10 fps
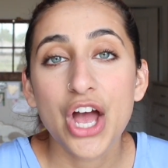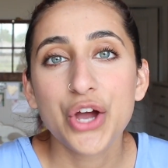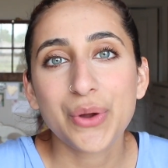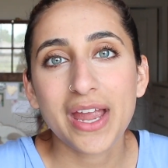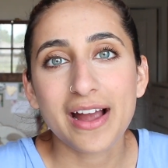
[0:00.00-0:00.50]

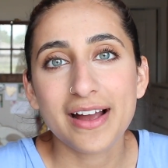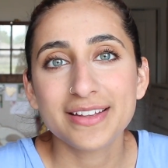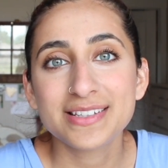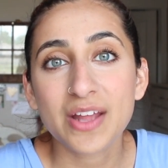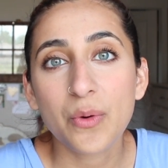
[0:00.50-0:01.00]
Okay
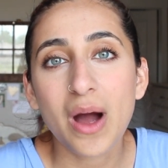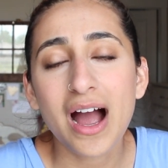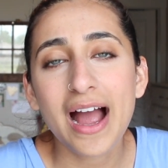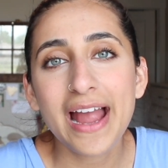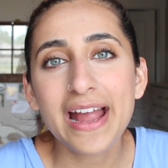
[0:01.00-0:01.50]
guys, so
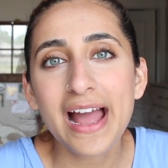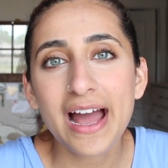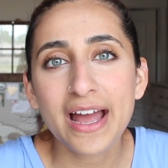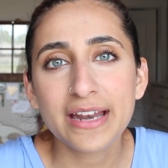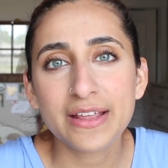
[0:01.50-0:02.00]
I
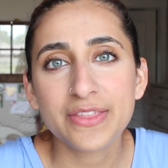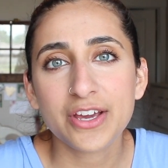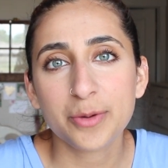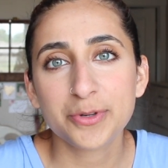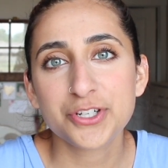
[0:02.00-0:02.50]
had
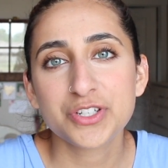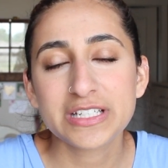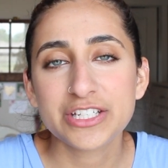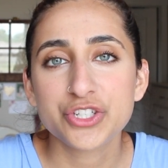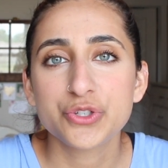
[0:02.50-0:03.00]
the
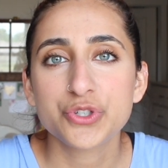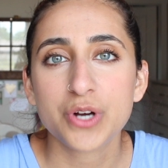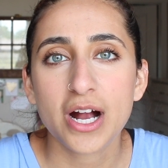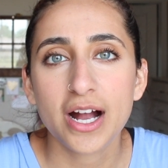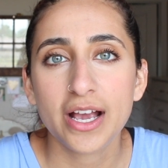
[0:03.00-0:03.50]
opportunity to
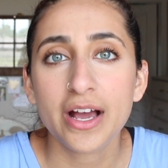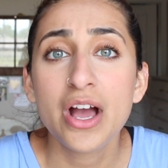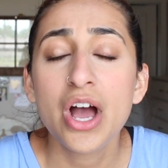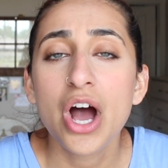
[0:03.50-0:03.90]
try